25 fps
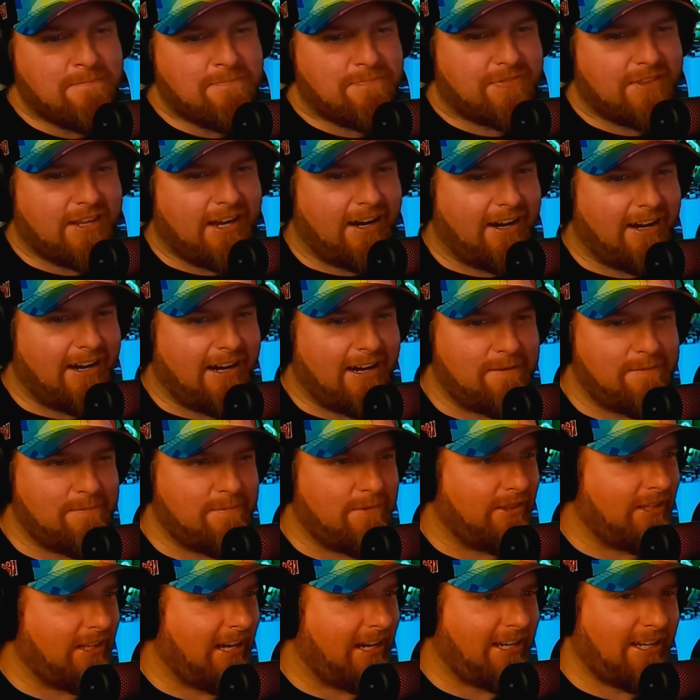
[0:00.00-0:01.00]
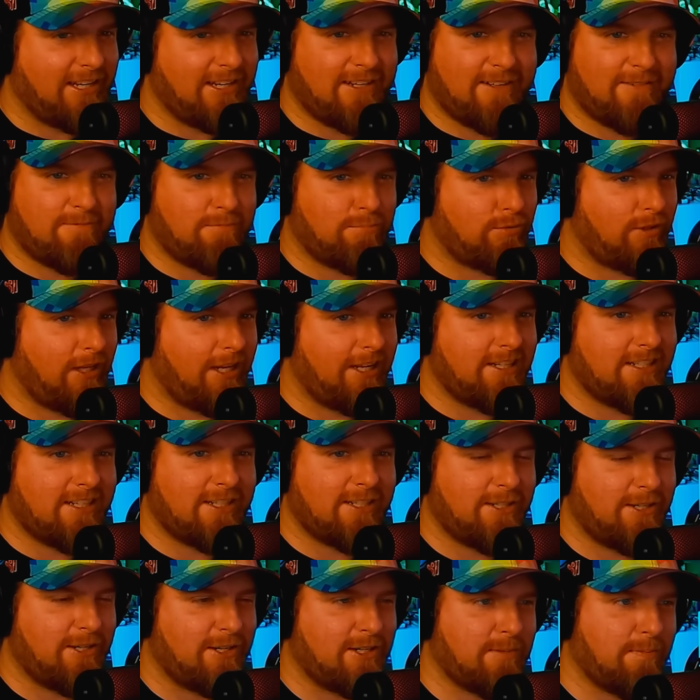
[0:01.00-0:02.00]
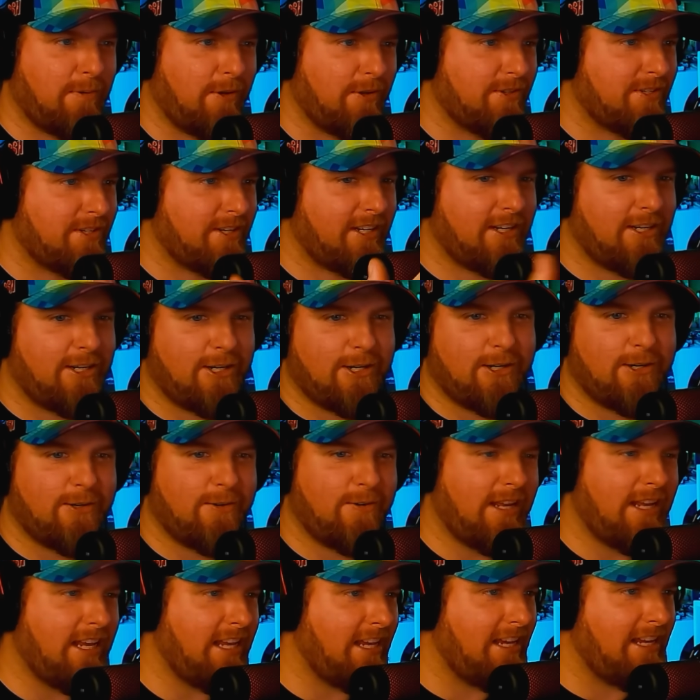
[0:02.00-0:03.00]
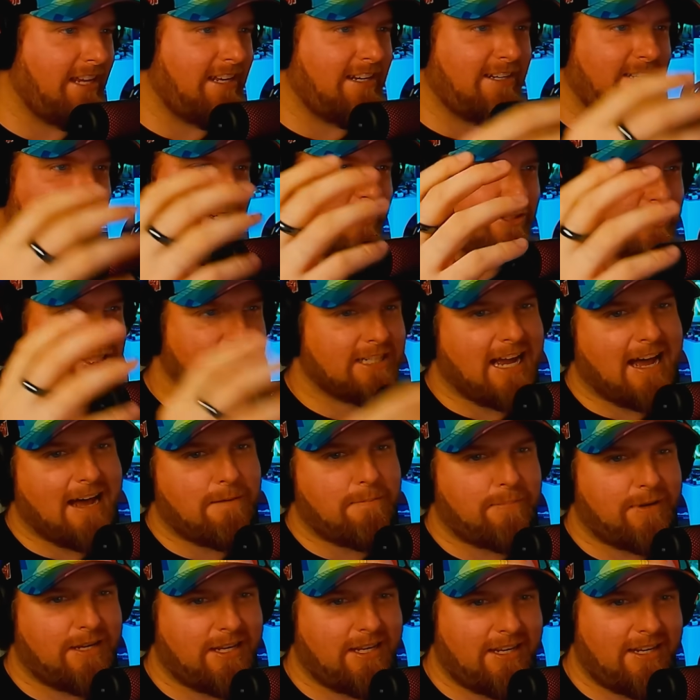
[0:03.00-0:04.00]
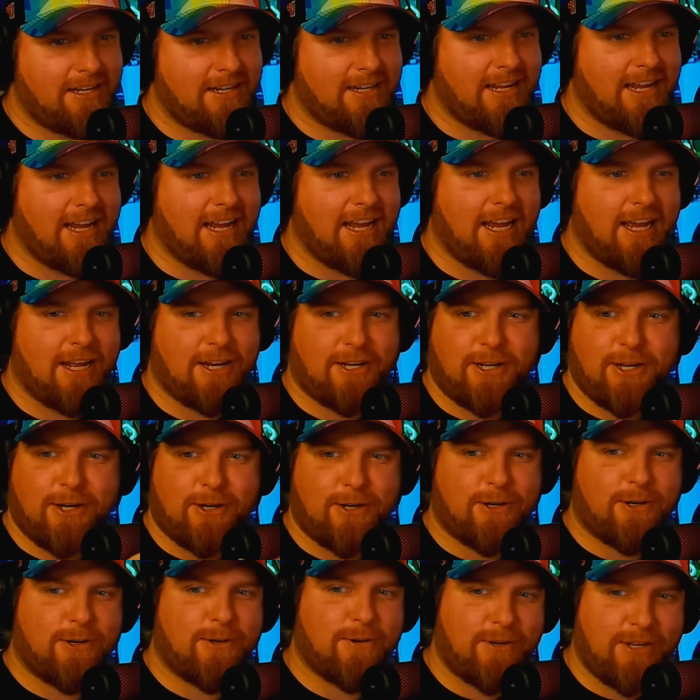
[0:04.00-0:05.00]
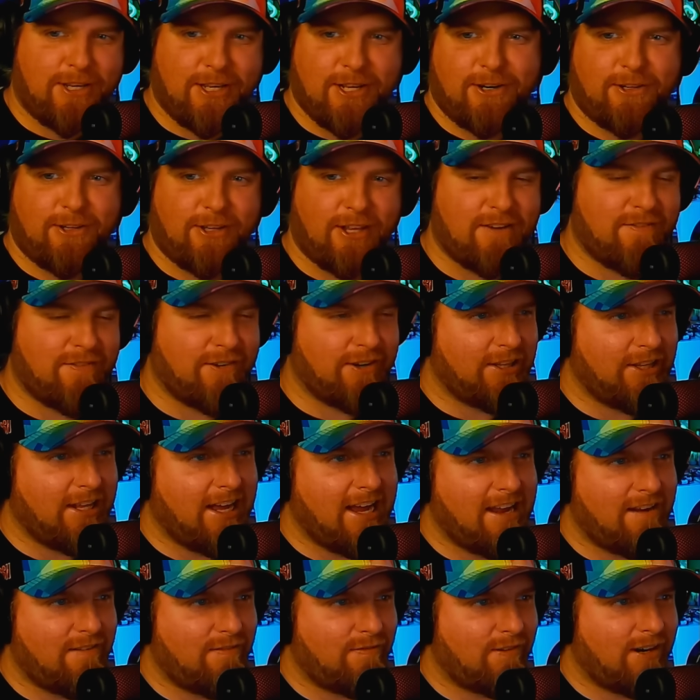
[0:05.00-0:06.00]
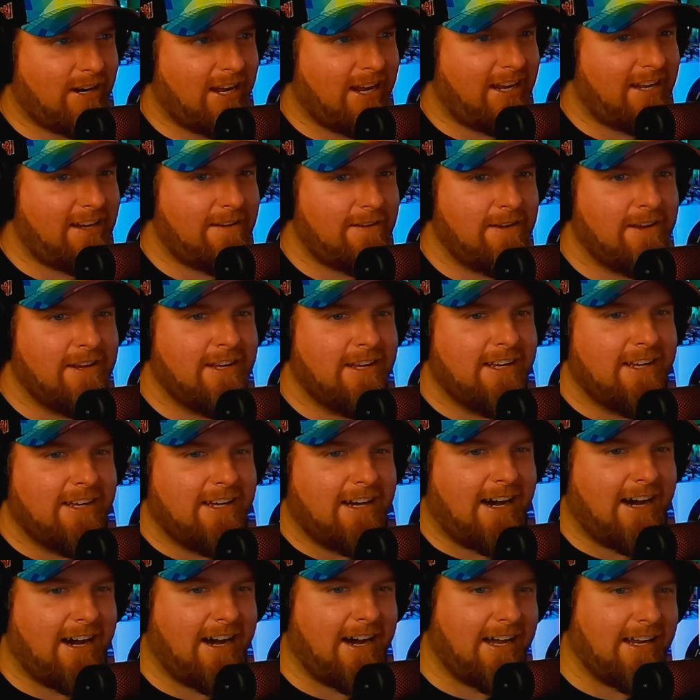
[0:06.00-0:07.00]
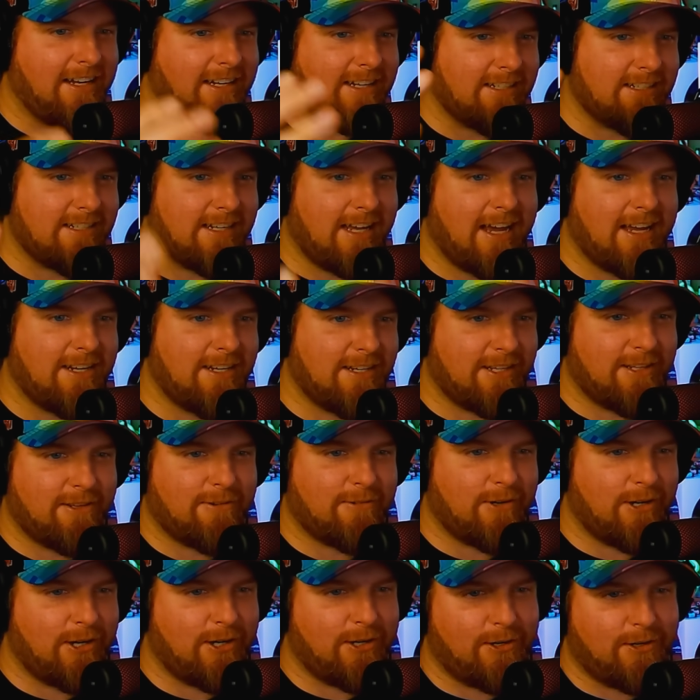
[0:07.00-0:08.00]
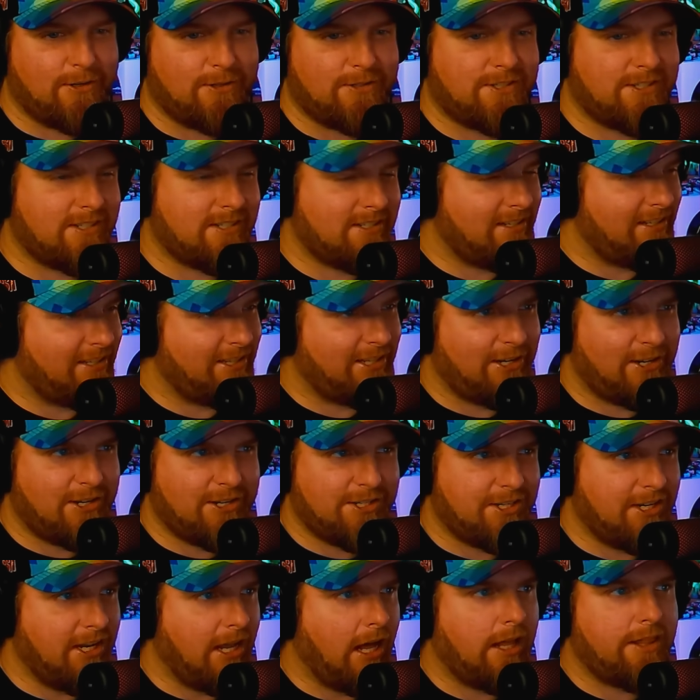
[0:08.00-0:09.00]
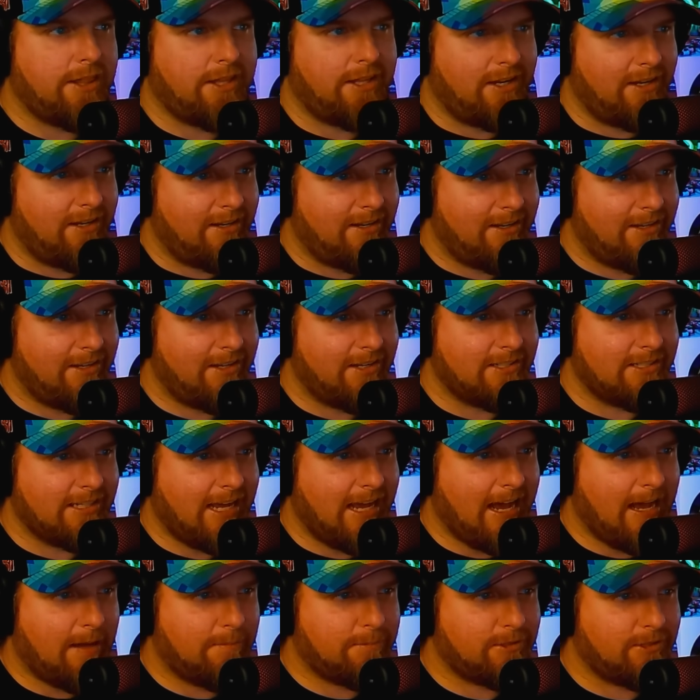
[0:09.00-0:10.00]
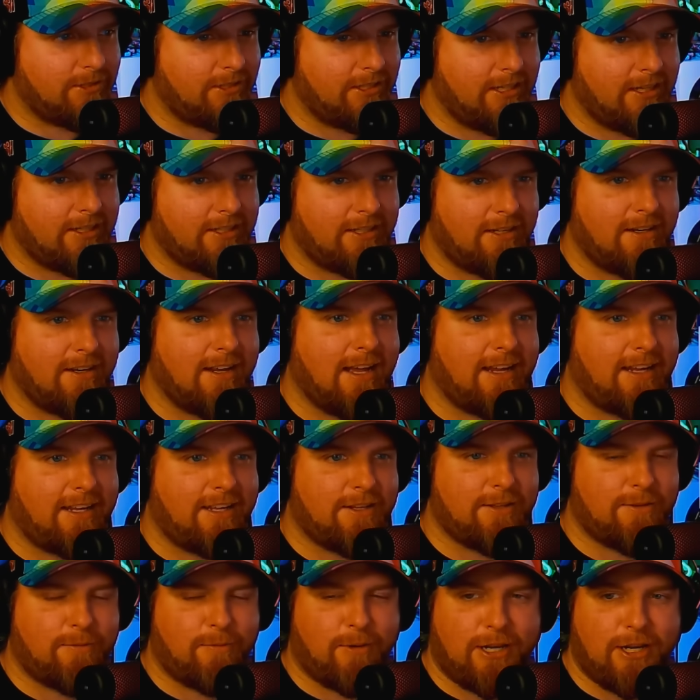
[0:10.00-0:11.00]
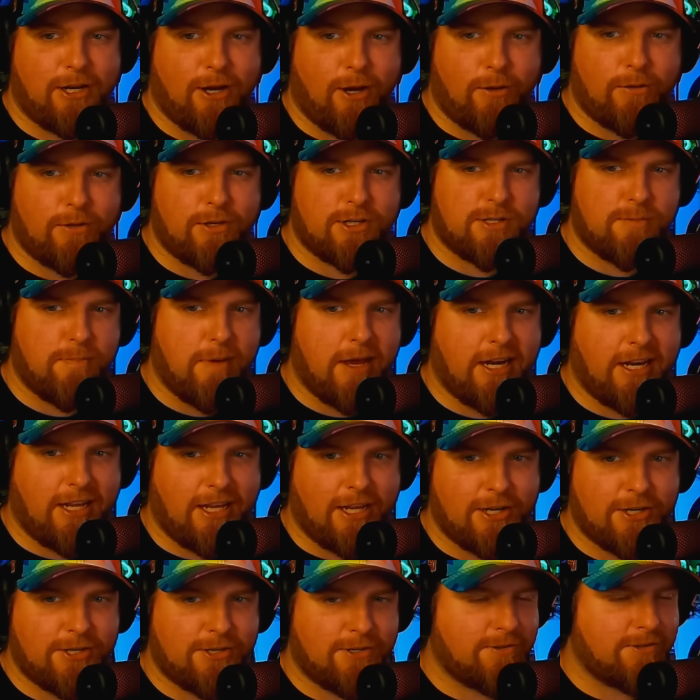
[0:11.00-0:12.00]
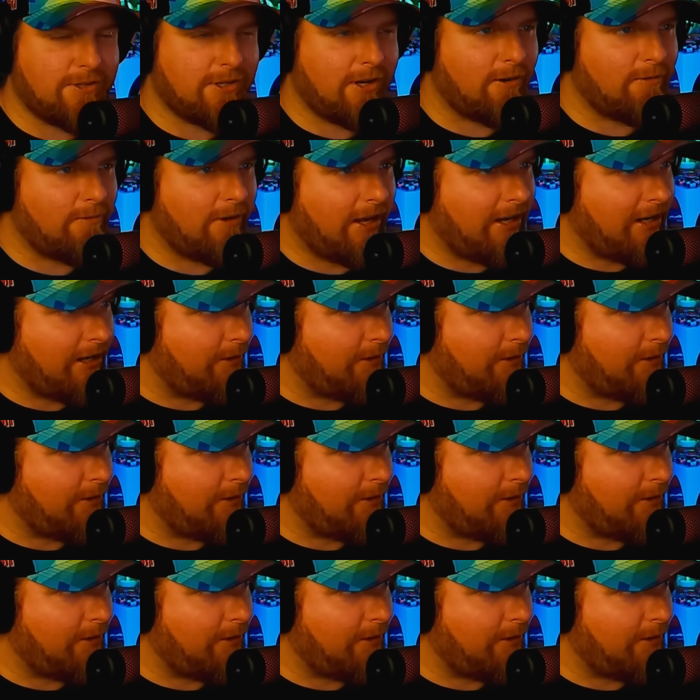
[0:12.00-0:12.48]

like places you're supposed to go eat and go shopping and go, live your life, right? On the sides of the roads, there's nothing. There's absolutely nothing. We know there's many issues already